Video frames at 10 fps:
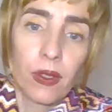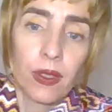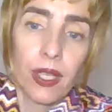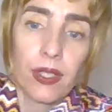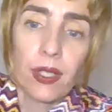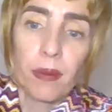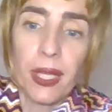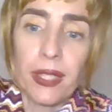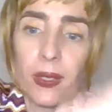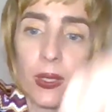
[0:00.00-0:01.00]
Yes, there are
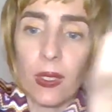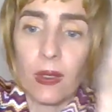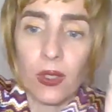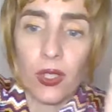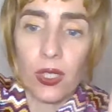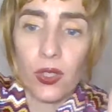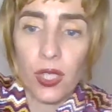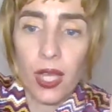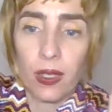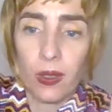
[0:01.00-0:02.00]
many scenes. Just
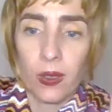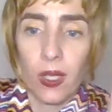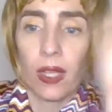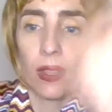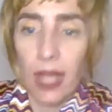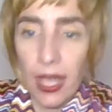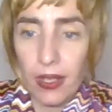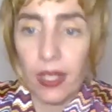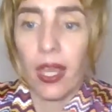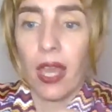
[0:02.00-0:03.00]
check it.
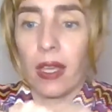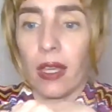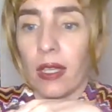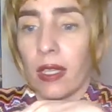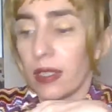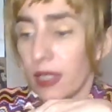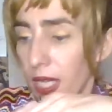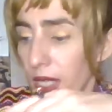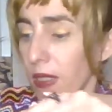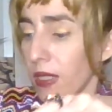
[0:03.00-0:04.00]
Layer cake.
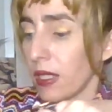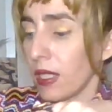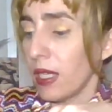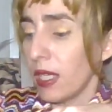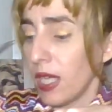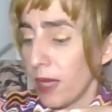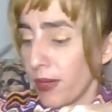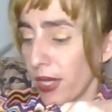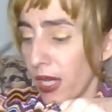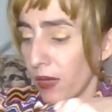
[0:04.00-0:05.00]
That's it.
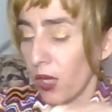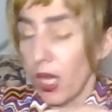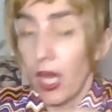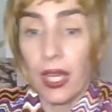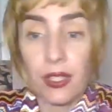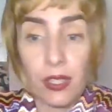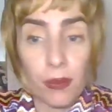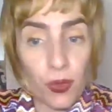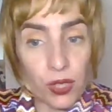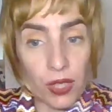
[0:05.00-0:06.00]
Bravo. It's a
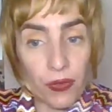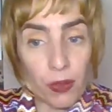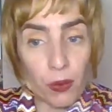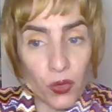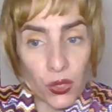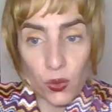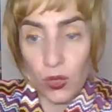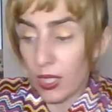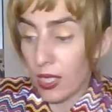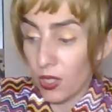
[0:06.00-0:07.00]
beautiful movie to
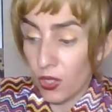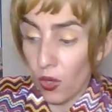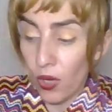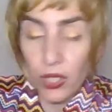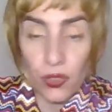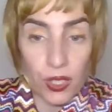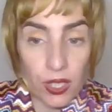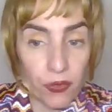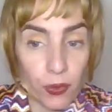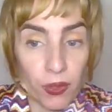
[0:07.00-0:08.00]
see. It's so
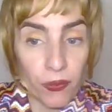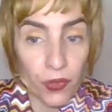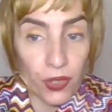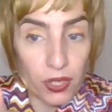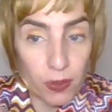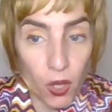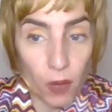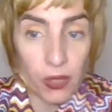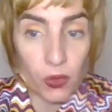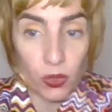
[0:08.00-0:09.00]
interesting from the first
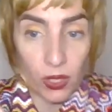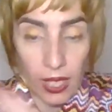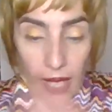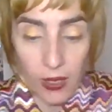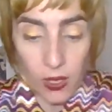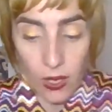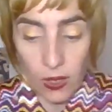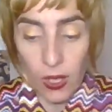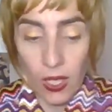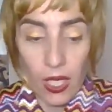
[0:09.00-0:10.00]
moment to the last
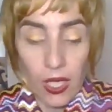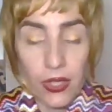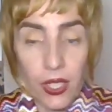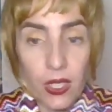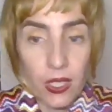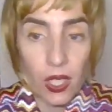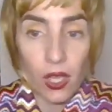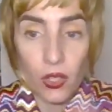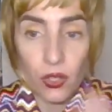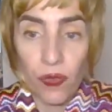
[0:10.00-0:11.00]
scene. There is a
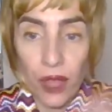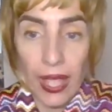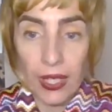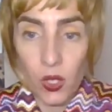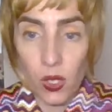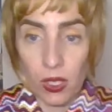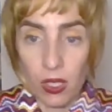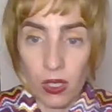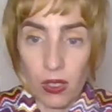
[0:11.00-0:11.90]
lot of action.